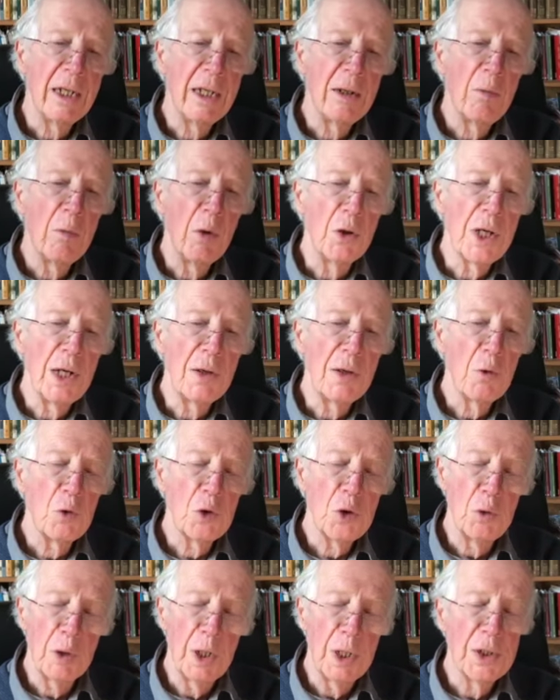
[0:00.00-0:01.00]
what I thought
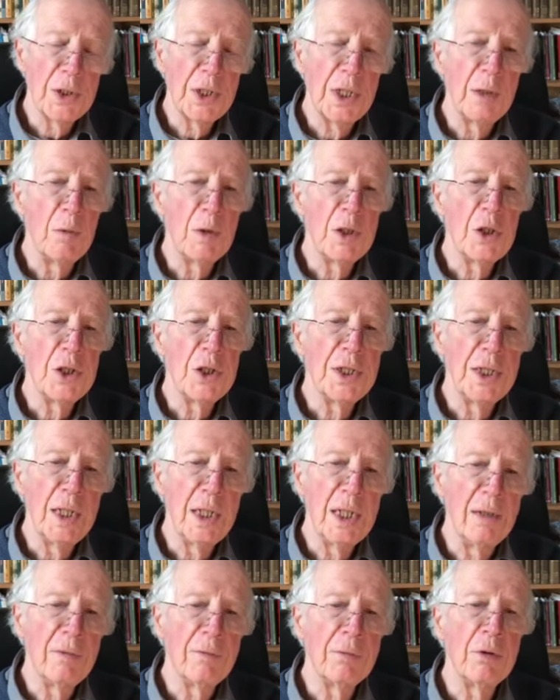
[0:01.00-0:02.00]
you were going to say, which is the
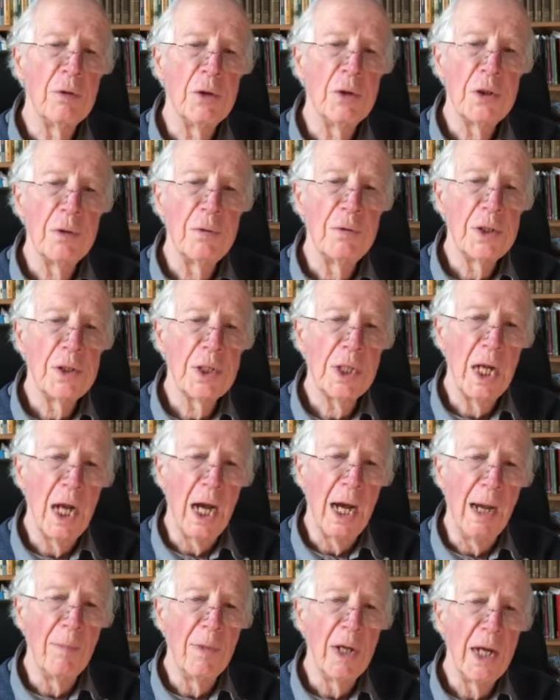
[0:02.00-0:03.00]
influence of
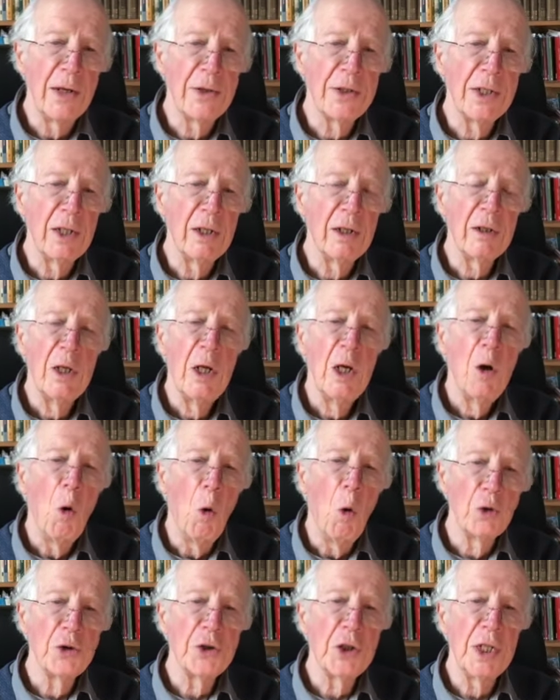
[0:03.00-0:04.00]
Islam as a
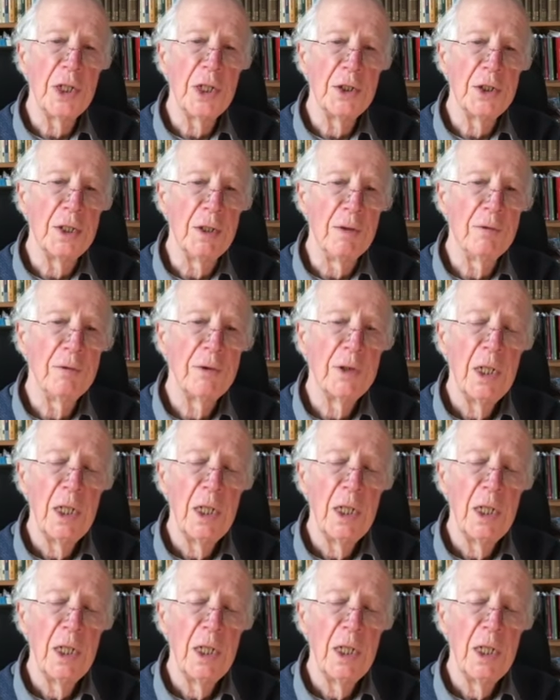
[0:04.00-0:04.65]
alternative,